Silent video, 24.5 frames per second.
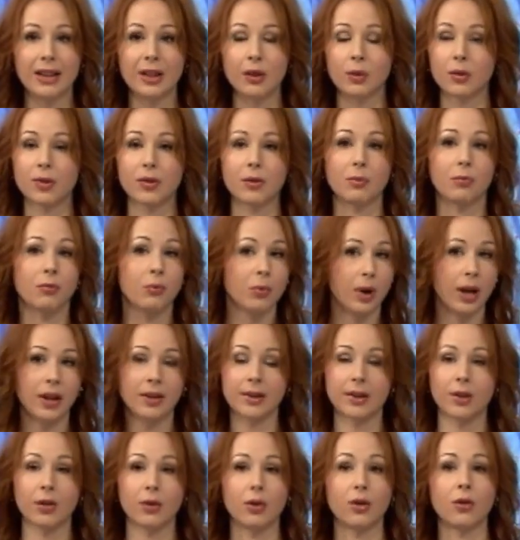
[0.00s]
There was, as
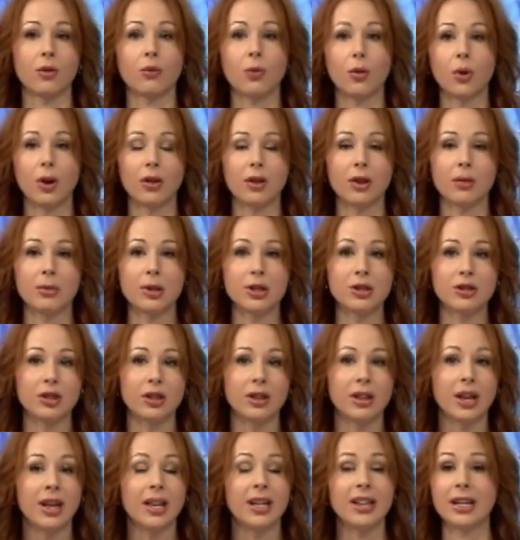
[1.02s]
I noted, a Royal
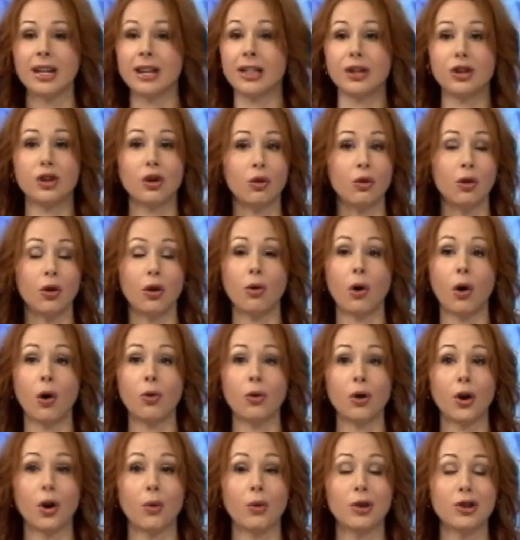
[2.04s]
Commission. Yoko
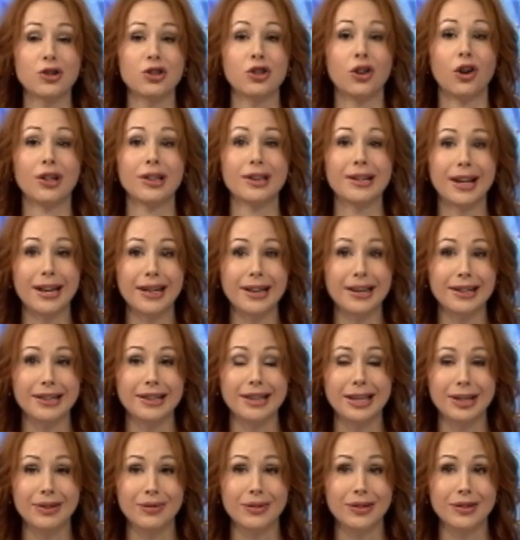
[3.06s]
Ono and John Lennon
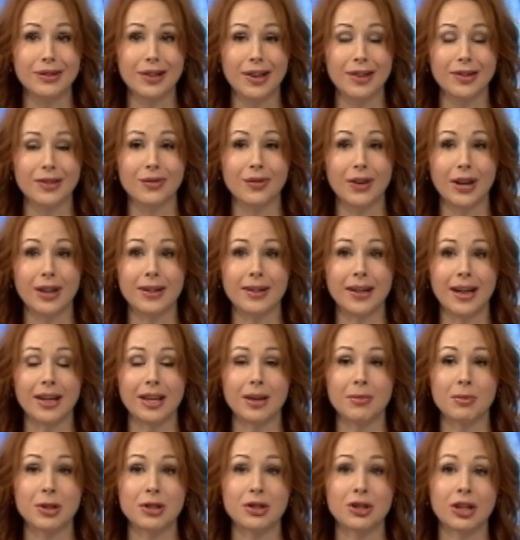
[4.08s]
even testified at that
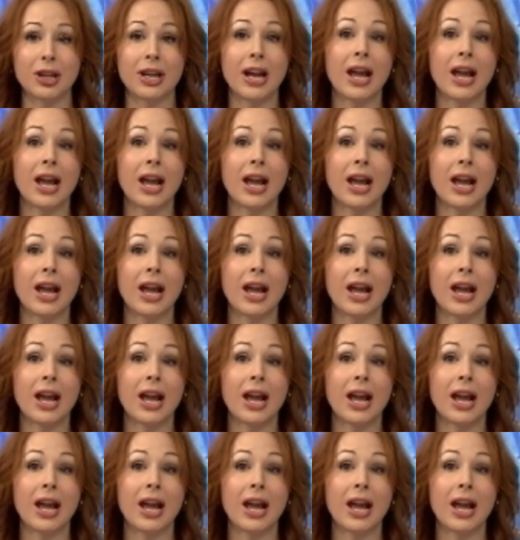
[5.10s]
commission.